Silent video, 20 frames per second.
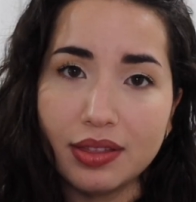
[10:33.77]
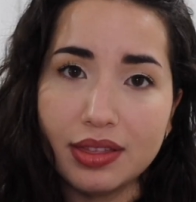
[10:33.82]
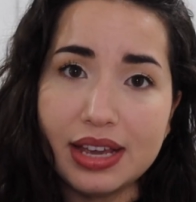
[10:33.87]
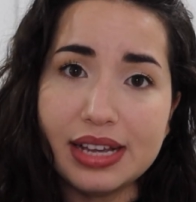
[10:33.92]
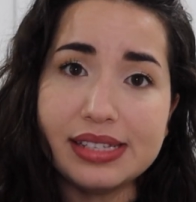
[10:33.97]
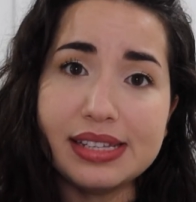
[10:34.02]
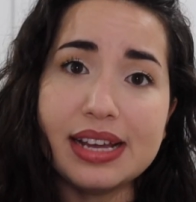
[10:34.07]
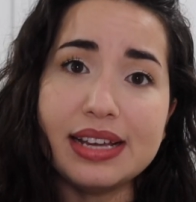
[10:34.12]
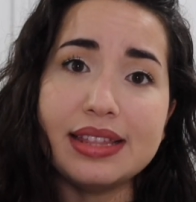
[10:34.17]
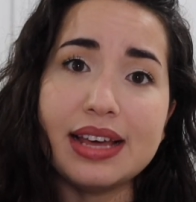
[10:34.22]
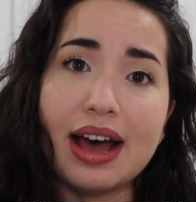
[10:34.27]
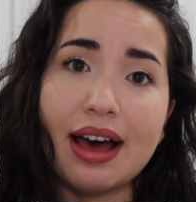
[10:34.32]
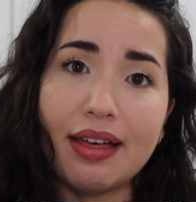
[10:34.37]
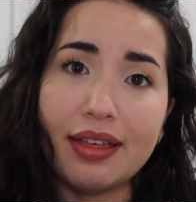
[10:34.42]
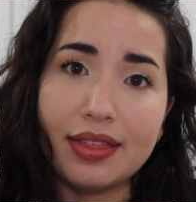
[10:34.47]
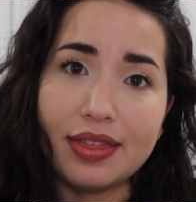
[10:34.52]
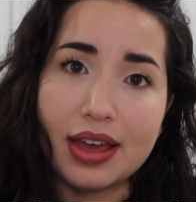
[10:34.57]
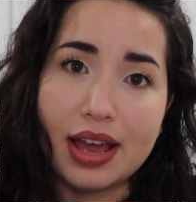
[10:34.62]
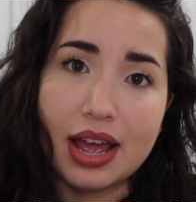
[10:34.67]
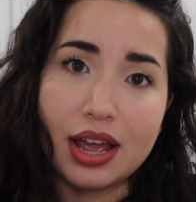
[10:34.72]
things like
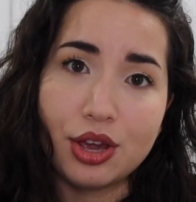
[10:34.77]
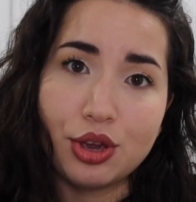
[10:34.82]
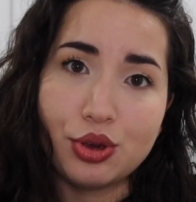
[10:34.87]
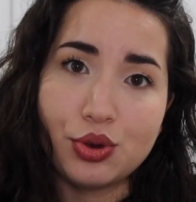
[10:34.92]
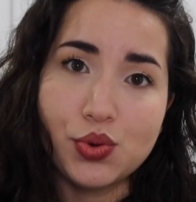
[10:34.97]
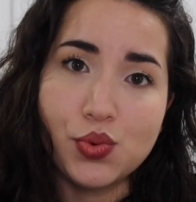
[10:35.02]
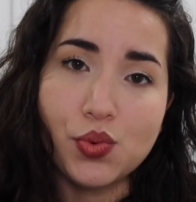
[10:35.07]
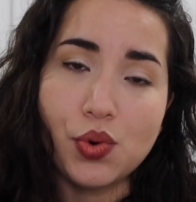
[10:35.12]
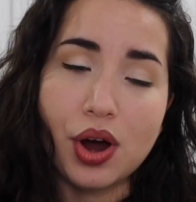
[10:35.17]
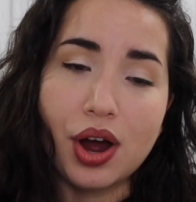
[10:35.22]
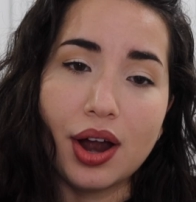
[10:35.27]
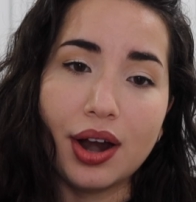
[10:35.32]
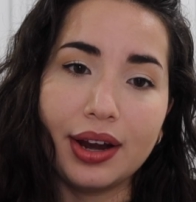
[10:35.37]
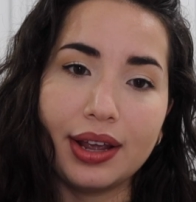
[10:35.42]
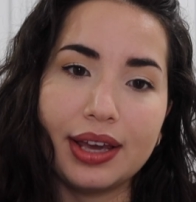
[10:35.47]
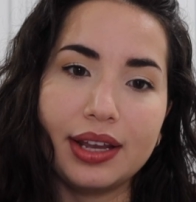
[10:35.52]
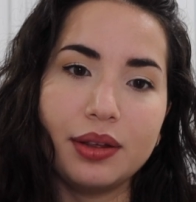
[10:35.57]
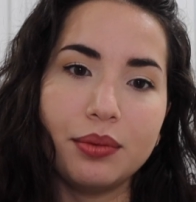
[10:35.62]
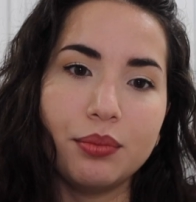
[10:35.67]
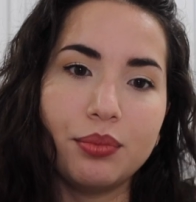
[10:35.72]
that, that you are
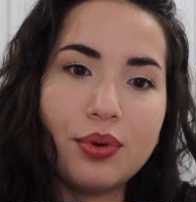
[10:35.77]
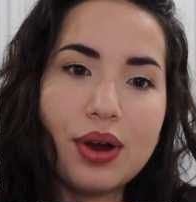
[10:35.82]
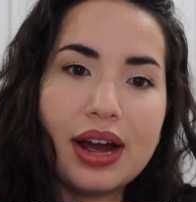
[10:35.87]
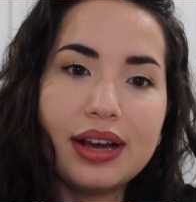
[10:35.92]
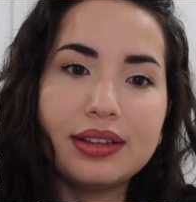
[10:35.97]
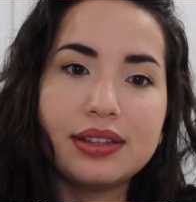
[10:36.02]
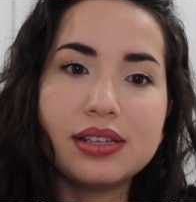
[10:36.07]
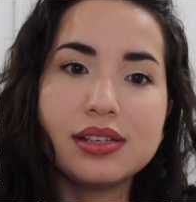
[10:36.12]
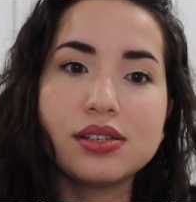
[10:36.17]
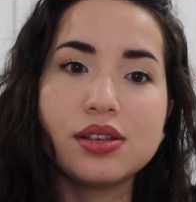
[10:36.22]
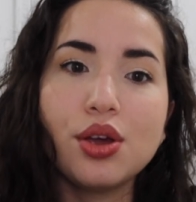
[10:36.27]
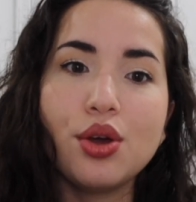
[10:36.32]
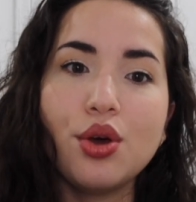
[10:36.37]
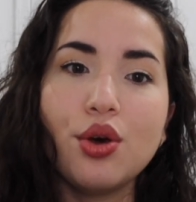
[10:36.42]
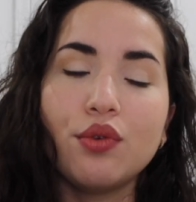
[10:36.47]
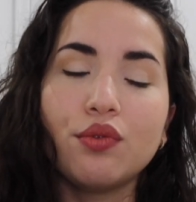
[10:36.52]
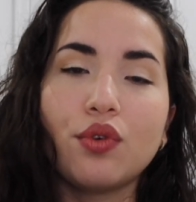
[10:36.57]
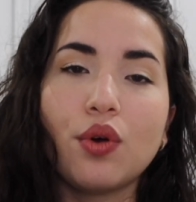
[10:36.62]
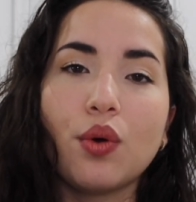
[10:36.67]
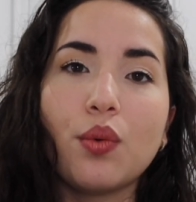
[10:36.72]
getting practice
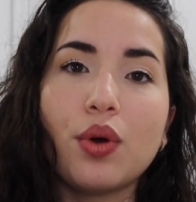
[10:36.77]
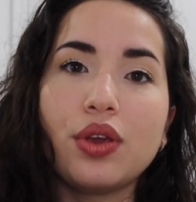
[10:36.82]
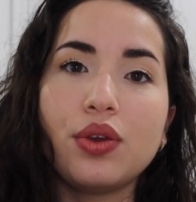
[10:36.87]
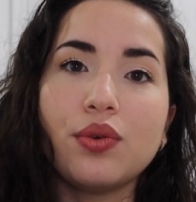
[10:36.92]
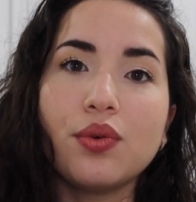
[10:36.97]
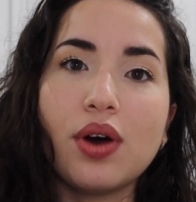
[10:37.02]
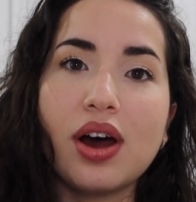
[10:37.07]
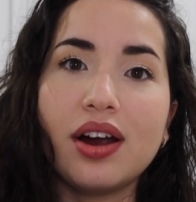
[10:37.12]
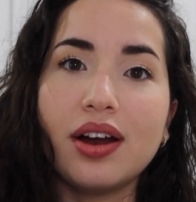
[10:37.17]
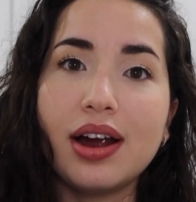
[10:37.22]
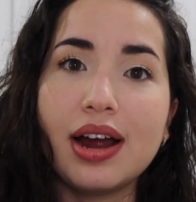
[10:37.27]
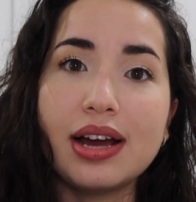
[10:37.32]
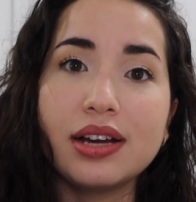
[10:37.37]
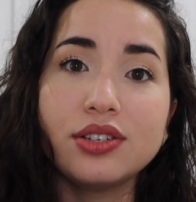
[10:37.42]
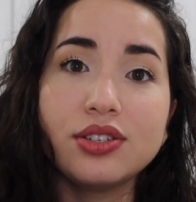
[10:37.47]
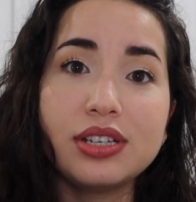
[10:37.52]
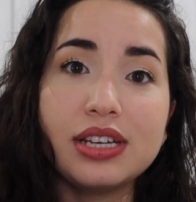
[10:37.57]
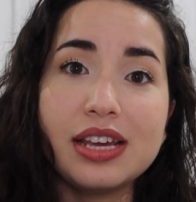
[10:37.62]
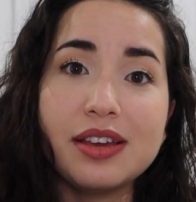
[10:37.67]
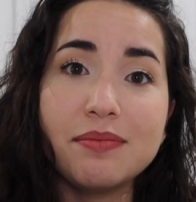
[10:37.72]
for when you are
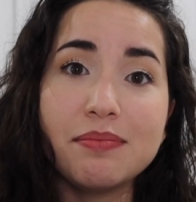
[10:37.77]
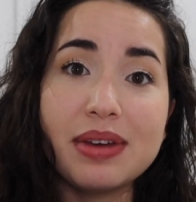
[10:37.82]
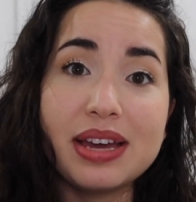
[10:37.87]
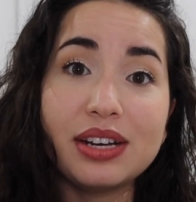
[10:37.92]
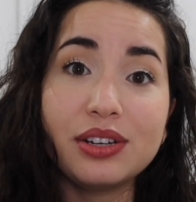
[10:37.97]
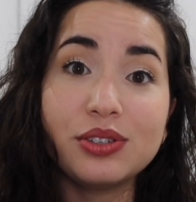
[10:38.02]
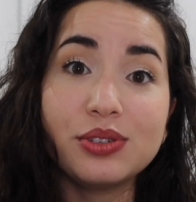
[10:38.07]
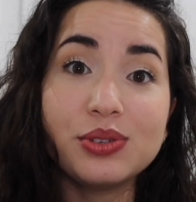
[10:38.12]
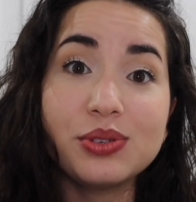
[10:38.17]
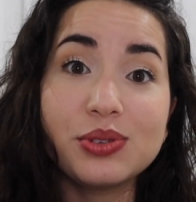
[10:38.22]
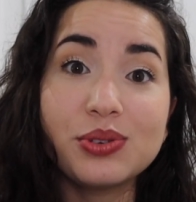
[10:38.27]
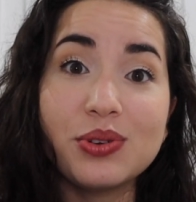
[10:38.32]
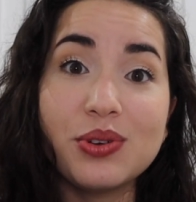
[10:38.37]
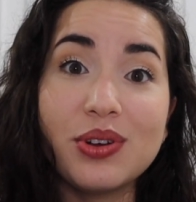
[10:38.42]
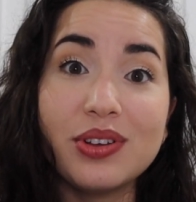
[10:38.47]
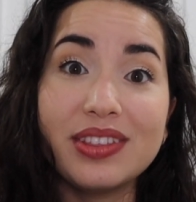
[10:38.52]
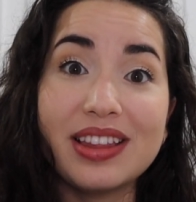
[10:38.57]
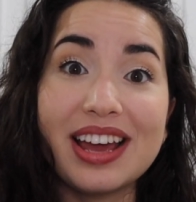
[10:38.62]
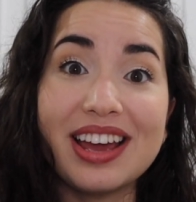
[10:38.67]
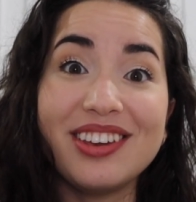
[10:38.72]
actually in medical
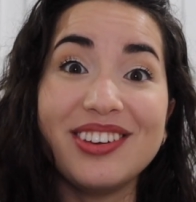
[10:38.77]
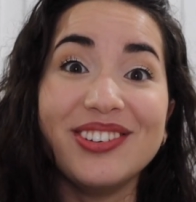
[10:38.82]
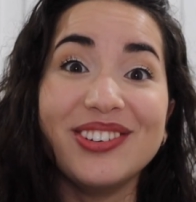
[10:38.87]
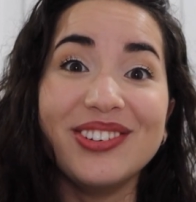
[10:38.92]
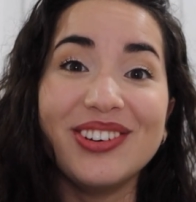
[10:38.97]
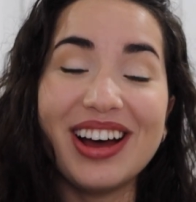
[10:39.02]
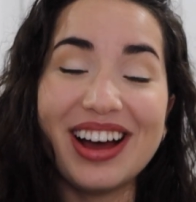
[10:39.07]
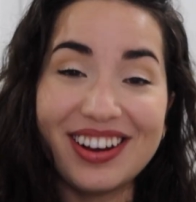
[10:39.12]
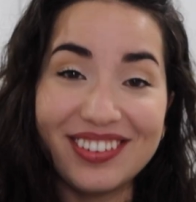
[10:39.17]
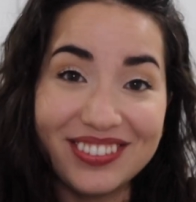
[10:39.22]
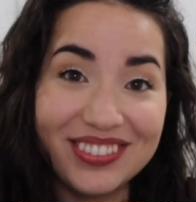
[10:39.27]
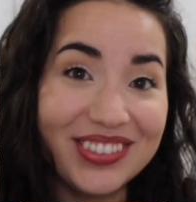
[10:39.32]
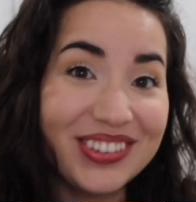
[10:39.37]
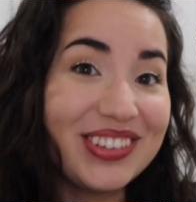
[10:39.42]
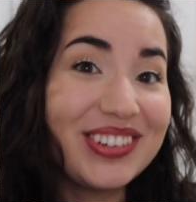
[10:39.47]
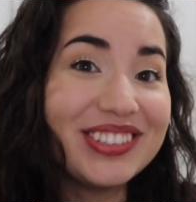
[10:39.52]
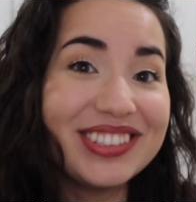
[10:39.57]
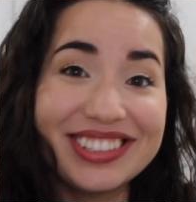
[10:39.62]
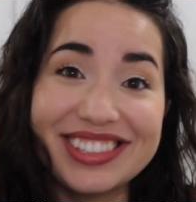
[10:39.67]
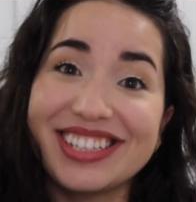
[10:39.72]
school, that you have to
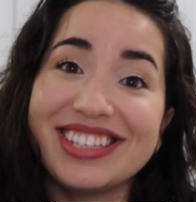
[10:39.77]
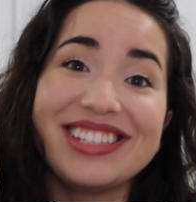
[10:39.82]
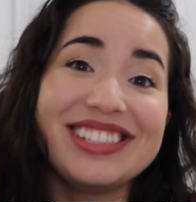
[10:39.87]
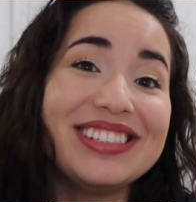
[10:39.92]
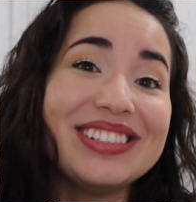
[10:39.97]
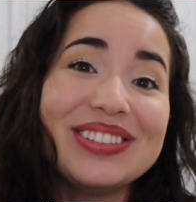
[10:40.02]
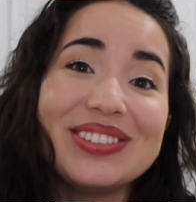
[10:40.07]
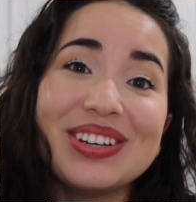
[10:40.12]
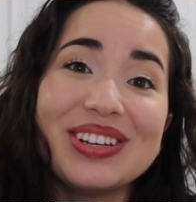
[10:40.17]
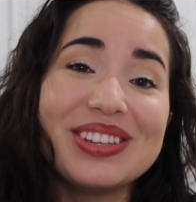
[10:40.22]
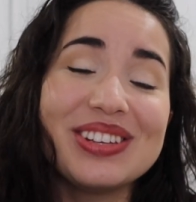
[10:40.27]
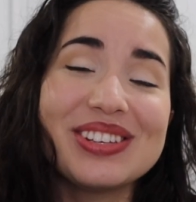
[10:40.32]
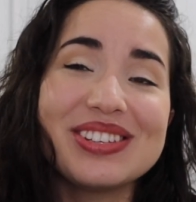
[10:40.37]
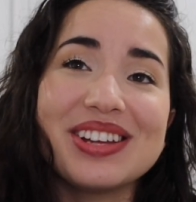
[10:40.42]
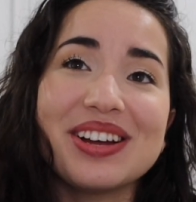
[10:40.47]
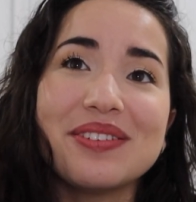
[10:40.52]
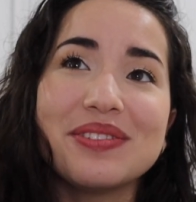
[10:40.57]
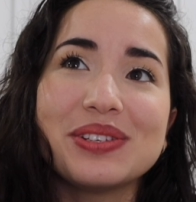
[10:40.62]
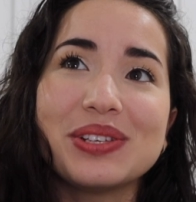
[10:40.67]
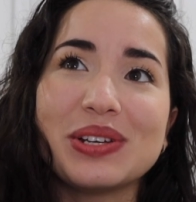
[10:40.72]
continue doing the stuff.